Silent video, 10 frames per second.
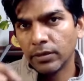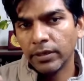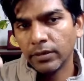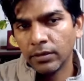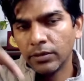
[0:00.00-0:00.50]

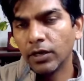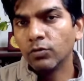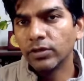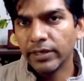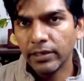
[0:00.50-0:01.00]

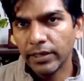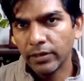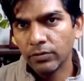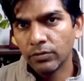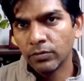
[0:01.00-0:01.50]
down the
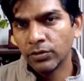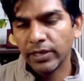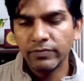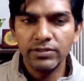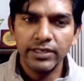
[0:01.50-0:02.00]
incline on the
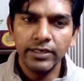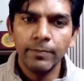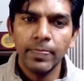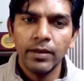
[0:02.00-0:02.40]
left side,